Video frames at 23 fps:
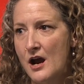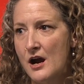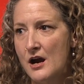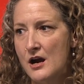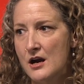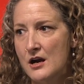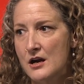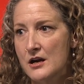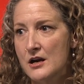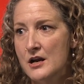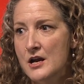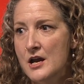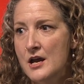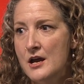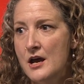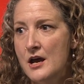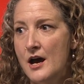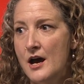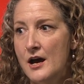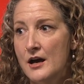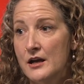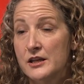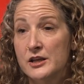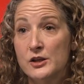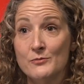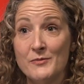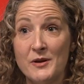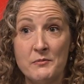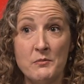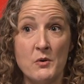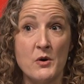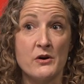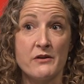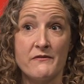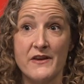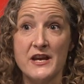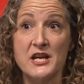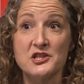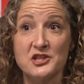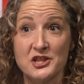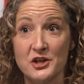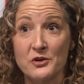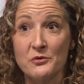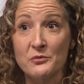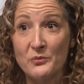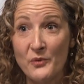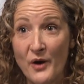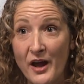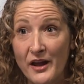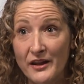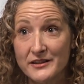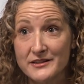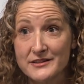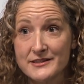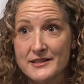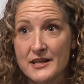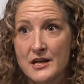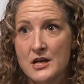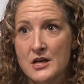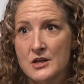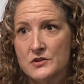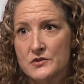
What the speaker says: our human motivation runs.